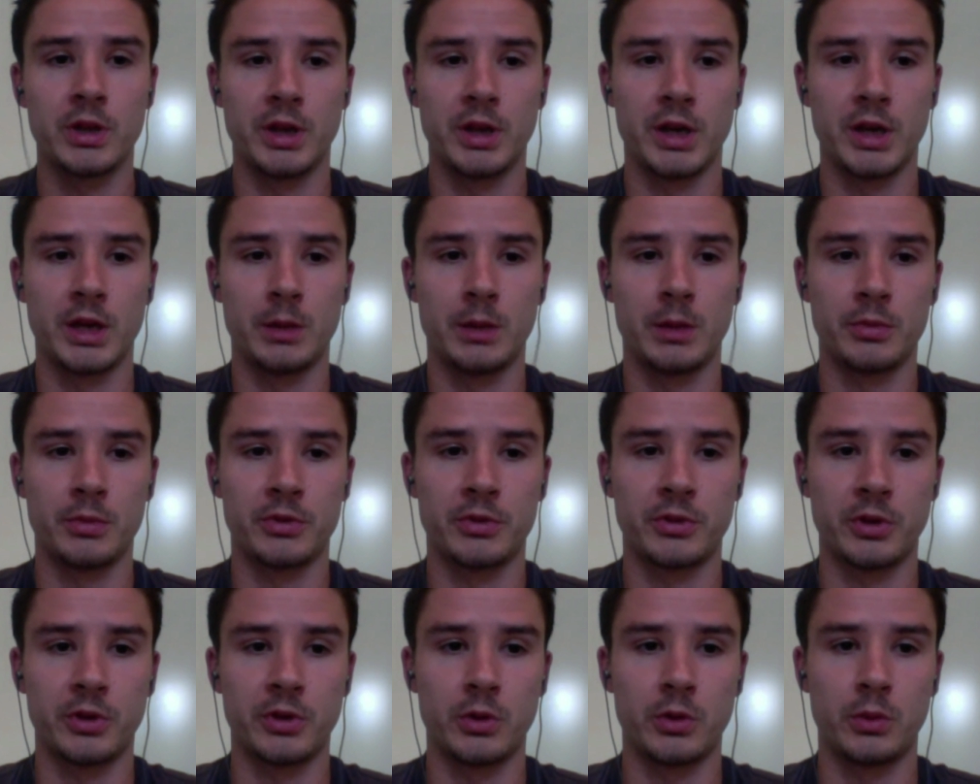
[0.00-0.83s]
Um,
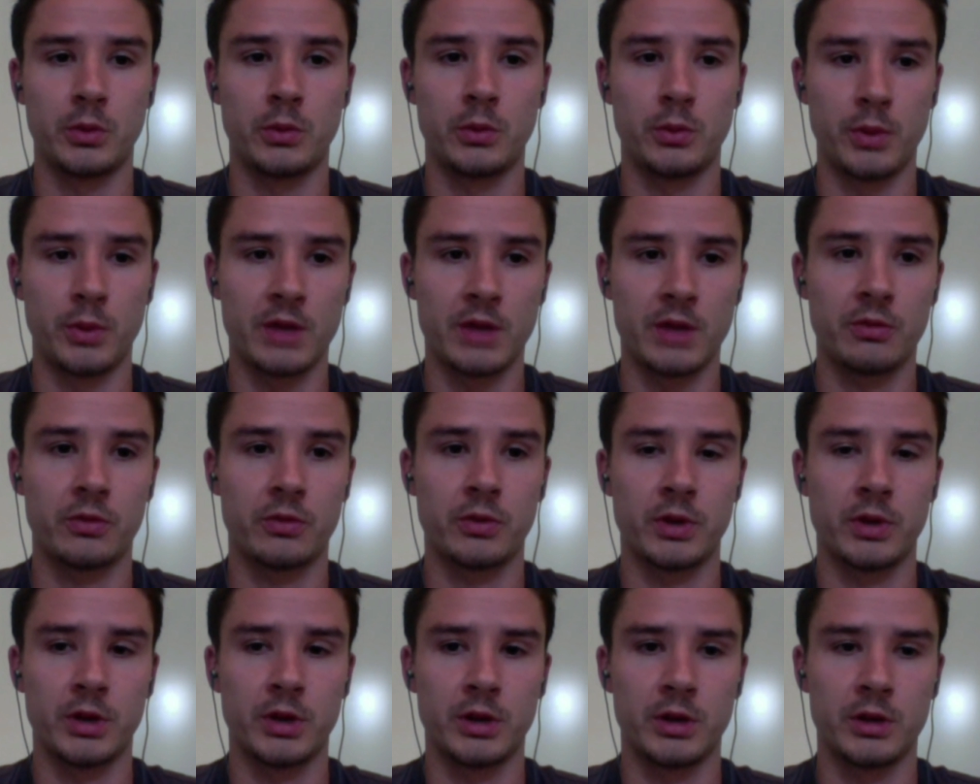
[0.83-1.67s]
so we have
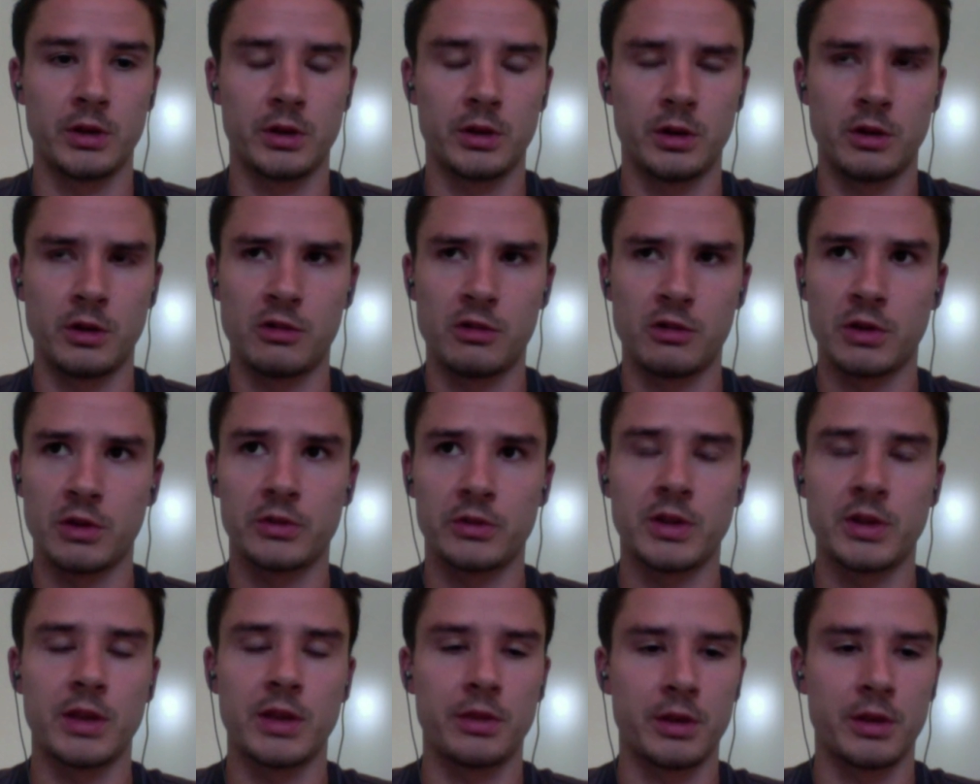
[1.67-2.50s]
uh, you know, around
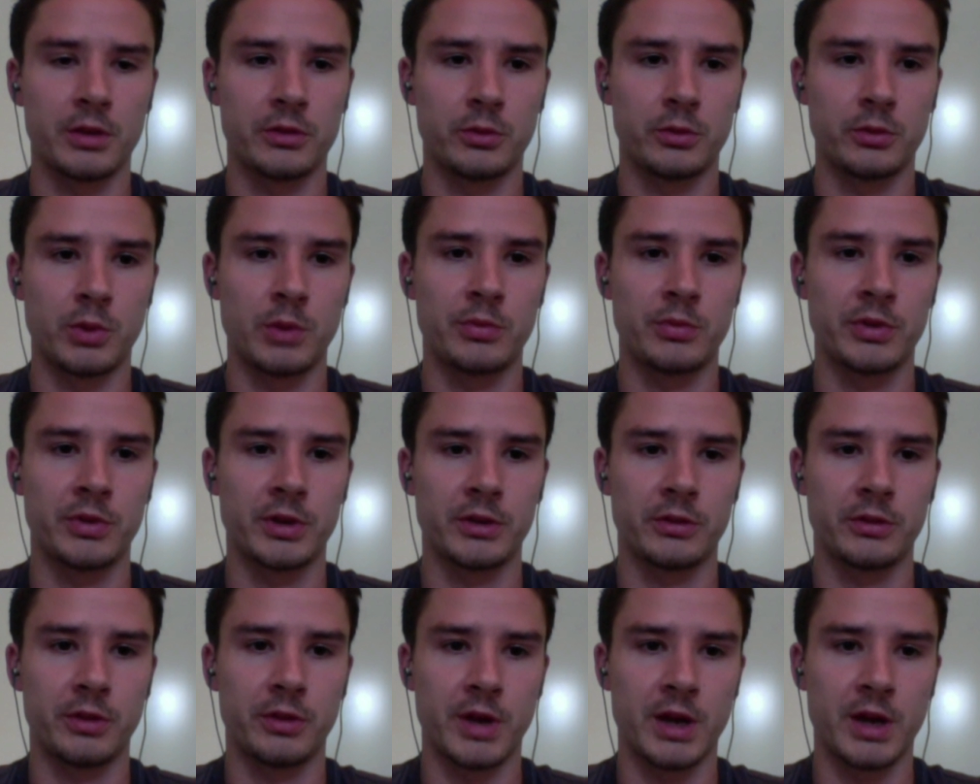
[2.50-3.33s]
10,000
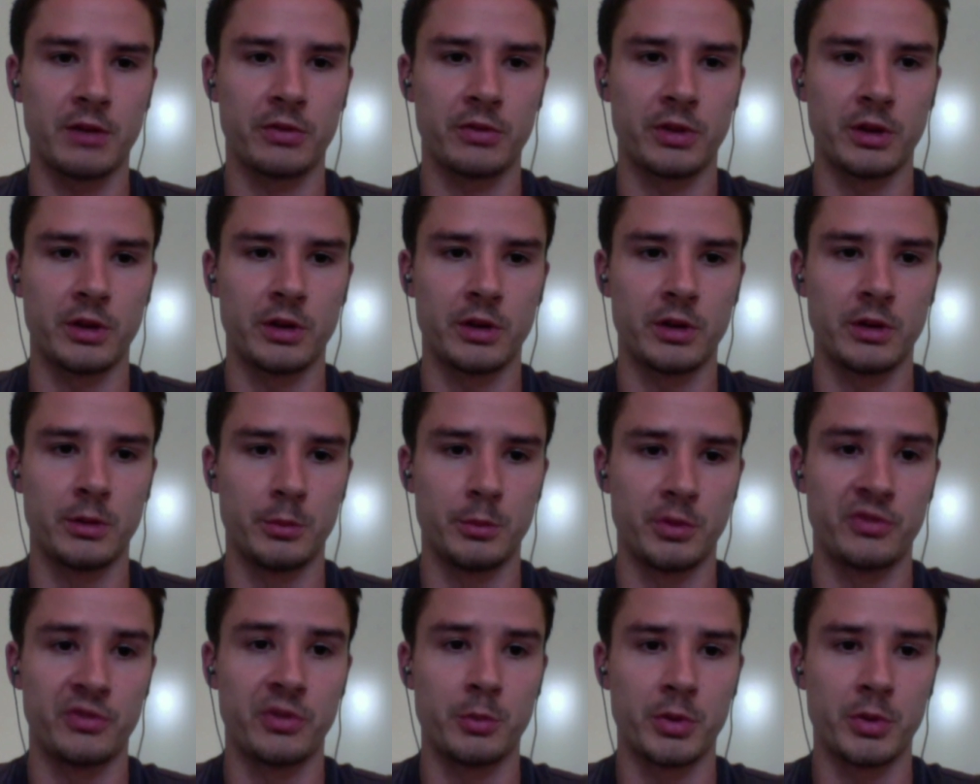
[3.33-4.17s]
websites that have the
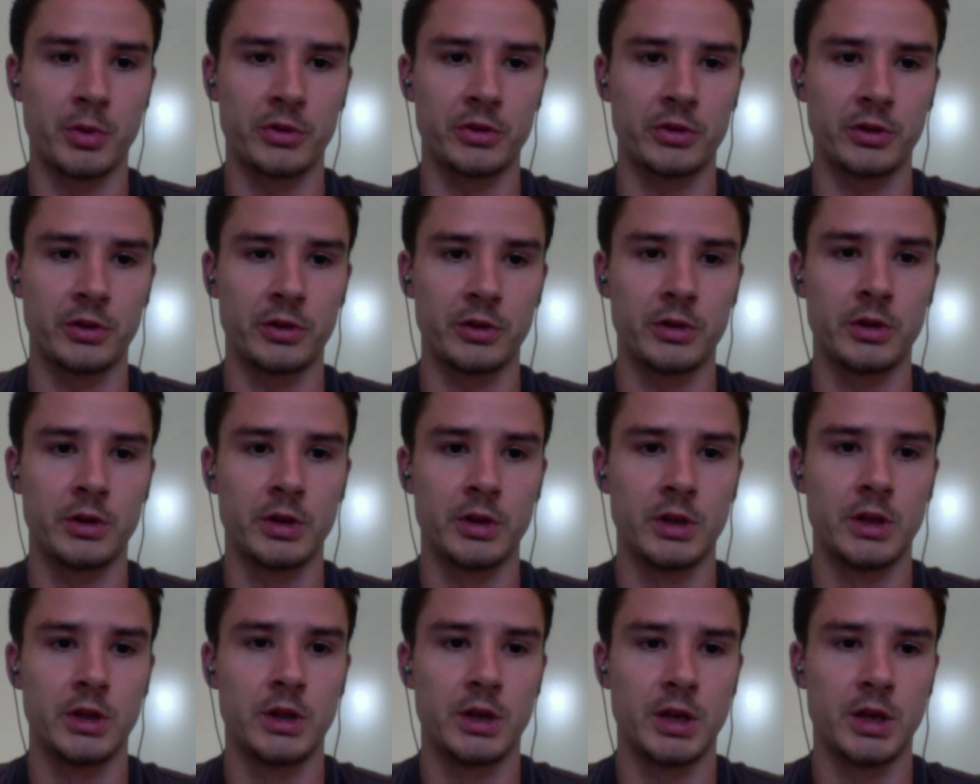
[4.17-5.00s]
buffer button
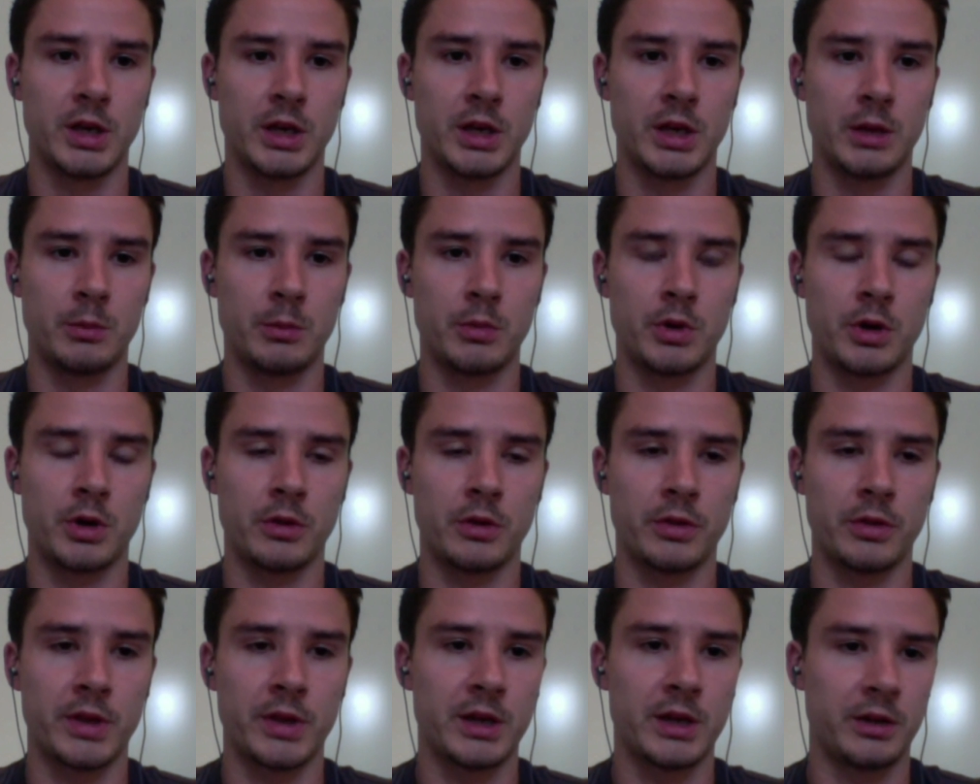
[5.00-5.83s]
um,
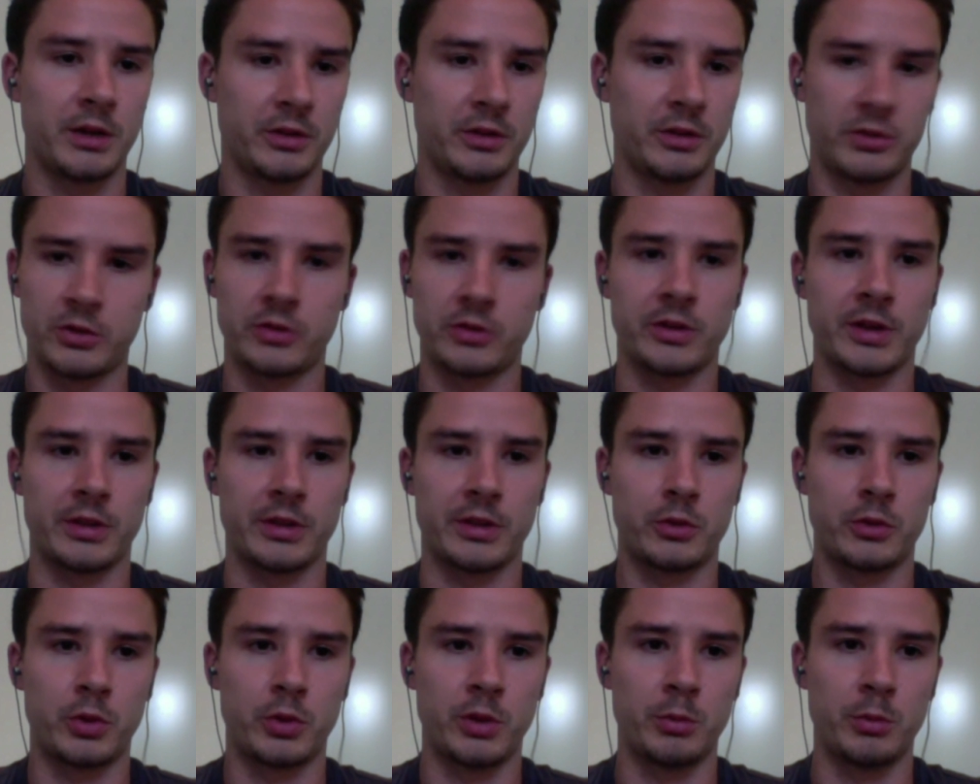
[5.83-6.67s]
on there, and it's just like
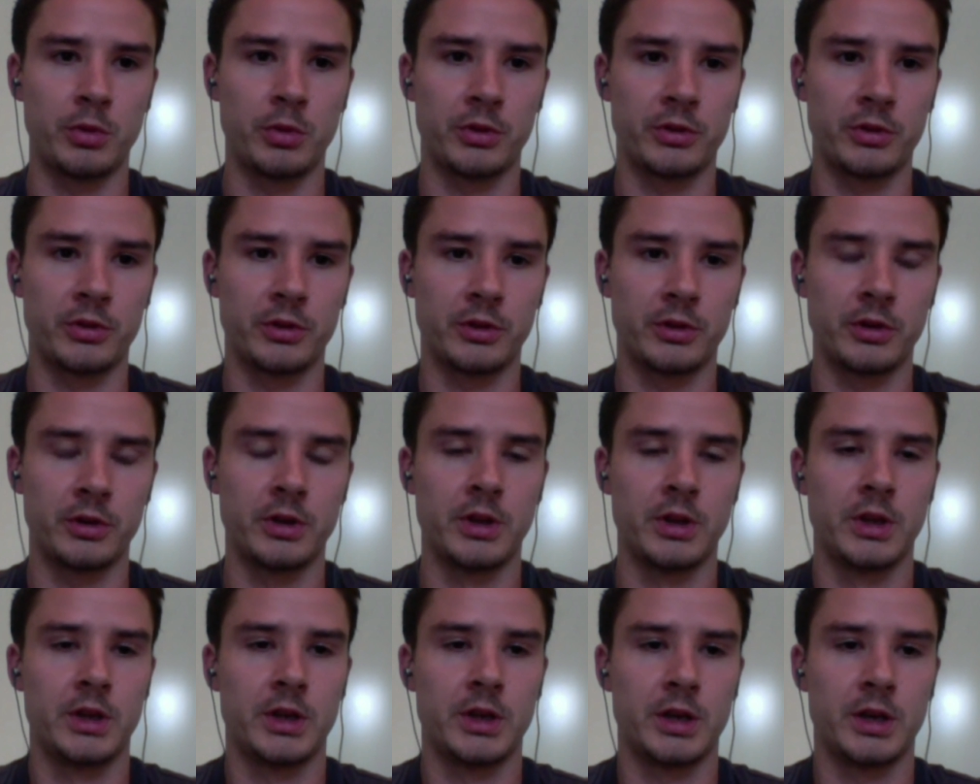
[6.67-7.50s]
the tweet button.
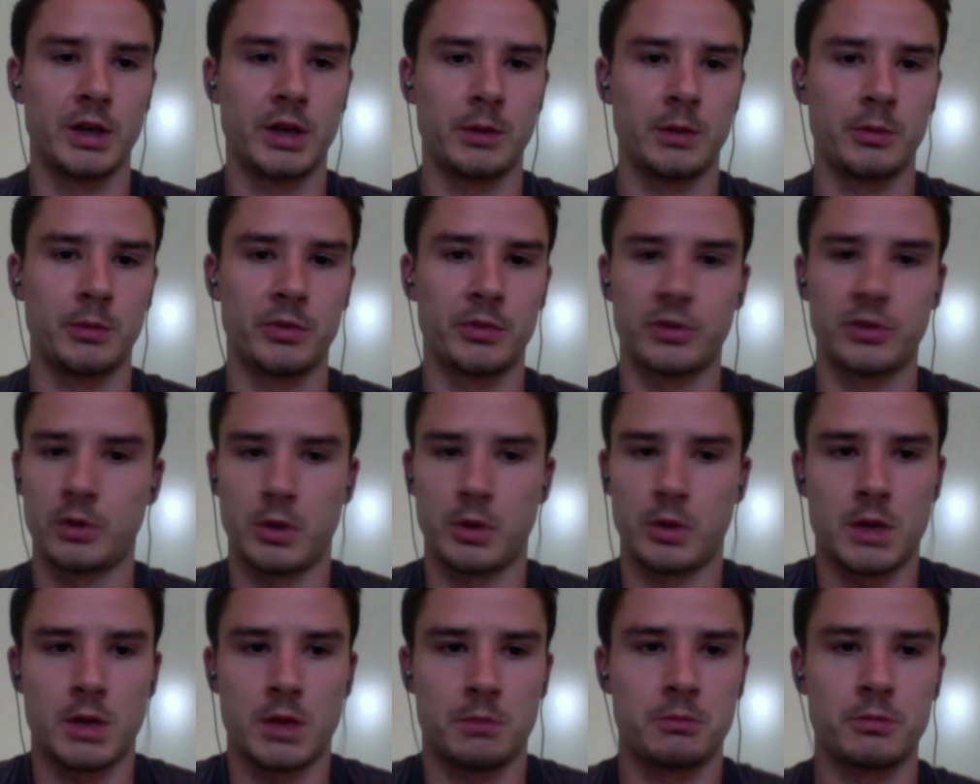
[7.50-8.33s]
Um, so
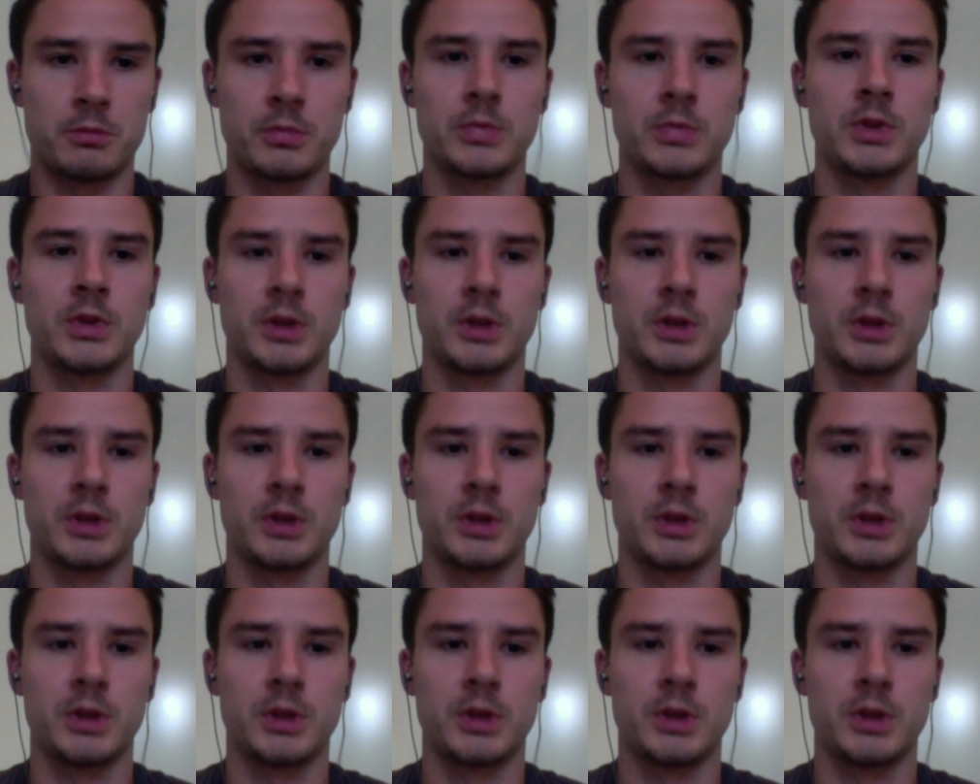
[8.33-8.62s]
yeah.